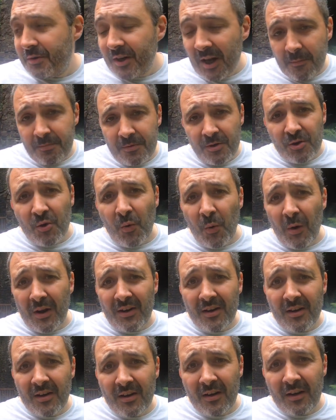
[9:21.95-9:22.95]
tempted to go
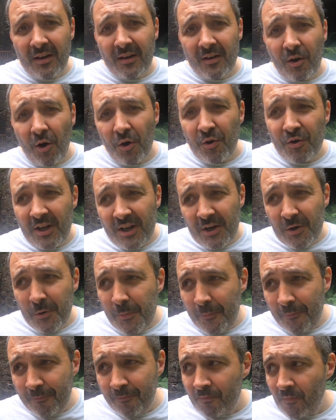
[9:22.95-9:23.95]

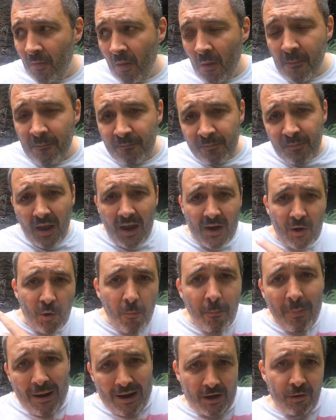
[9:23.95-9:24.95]
incognito and
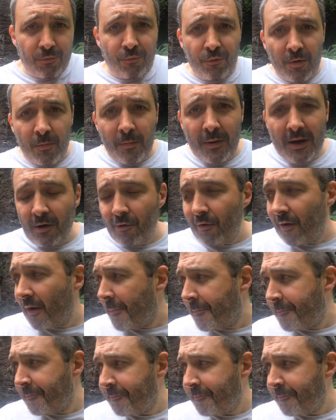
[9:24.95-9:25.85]
go back through the bakery.